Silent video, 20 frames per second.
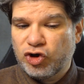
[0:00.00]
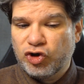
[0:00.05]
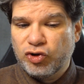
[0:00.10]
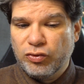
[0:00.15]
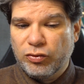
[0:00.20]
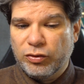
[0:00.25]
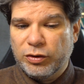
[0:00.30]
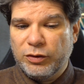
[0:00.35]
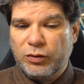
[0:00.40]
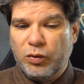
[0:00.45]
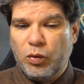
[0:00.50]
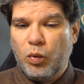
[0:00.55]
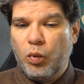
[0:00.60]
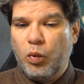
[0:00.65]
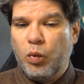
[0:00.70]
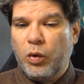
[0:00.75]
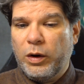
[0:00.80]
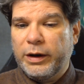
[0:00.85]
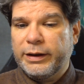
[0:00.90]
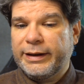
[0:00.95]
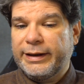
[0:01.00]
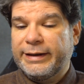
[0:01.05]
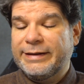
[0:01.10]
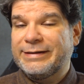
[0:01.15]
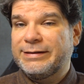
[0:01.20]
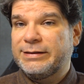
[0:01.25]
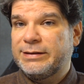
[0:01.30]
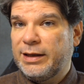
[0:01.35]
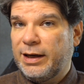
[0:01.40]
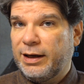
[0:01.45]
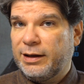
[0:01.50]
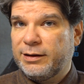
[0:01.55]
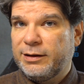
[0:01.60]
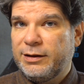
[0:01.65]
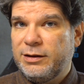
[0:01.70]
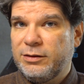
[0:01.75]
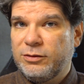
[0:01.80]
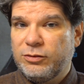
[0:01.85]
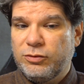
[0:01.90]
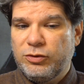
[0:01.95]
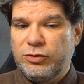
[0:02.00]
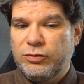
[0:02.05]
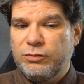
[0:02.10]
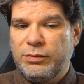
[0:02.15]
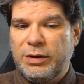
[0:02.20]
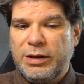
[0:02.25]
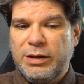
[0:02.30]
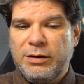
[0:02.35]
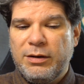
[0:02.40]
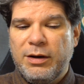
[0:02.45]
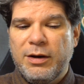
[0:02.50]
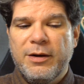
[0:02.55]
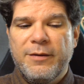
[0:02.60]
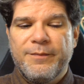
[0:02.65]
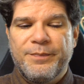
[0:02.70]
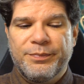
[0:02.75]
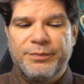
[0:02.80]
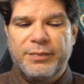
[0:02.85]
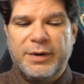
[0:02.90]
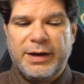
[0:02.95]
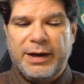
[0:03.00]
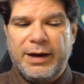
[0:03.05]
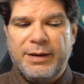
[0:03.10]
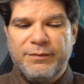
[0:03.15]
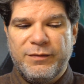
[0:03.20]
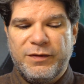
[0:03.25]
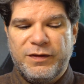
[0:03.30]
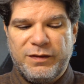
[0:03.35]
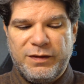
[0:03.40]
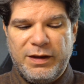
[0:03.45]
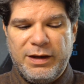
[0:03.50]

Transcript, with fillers: sure what exactly do you mean, but I'm